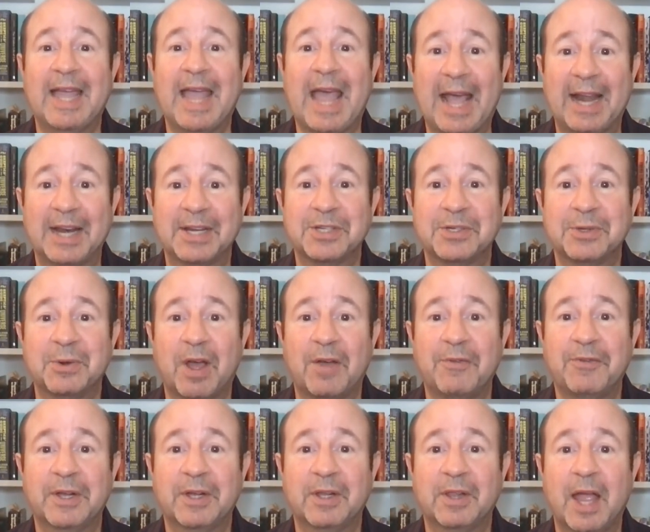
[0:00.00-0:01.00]

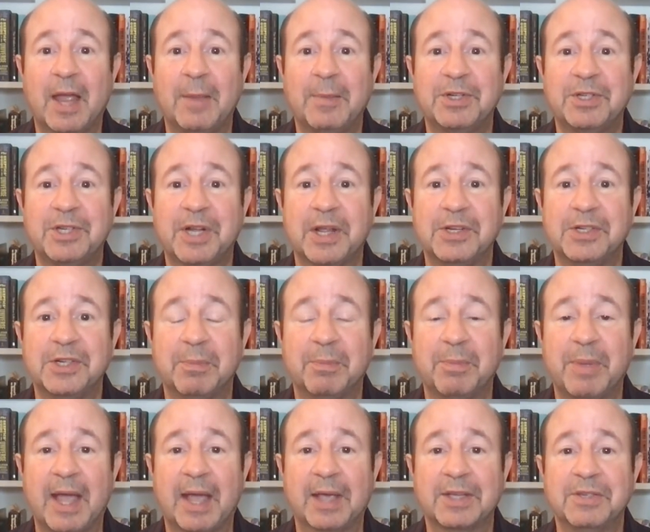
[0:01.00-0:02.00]
catastrophic climate change
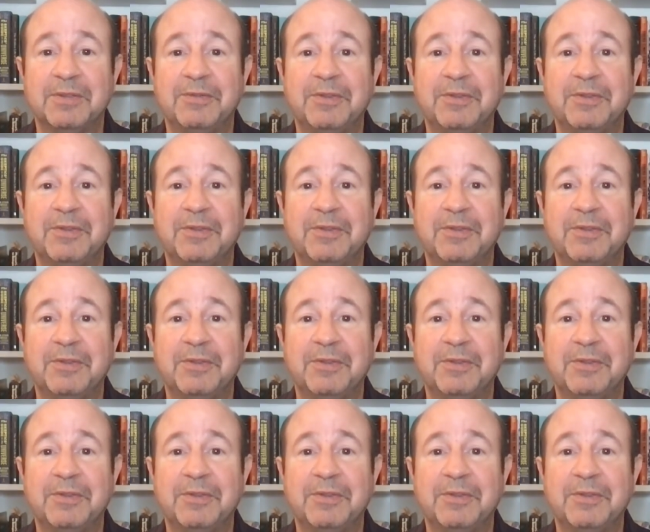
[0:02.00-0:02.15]
impacts.